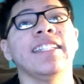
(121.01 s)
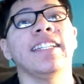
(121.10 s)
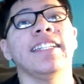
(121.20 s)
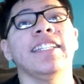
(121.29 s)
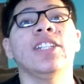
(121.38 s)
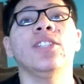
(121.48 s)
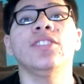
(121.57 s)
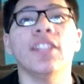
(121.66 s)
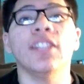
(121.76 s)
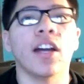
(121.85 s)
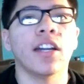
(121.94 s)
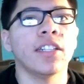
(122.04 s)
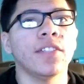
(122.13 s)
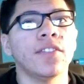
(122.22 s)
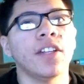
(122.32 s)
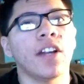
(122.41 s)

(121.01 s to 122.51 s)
and includes a hardcover